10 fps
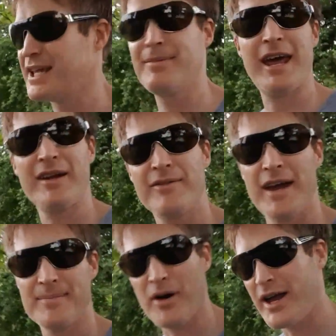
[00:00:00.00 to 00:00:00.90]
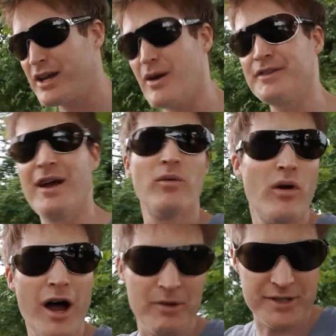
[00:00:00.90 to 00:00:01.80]
get a bit aggravated by you. You gotta write down
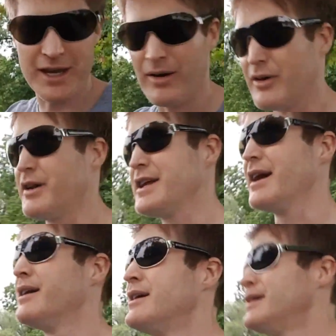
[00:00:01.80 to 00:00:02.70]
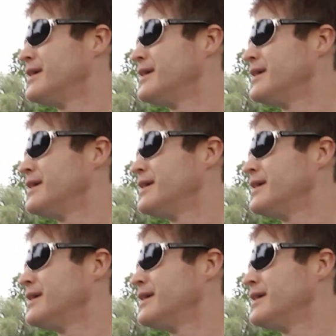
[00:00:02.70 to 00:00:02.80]
why, what's going on here.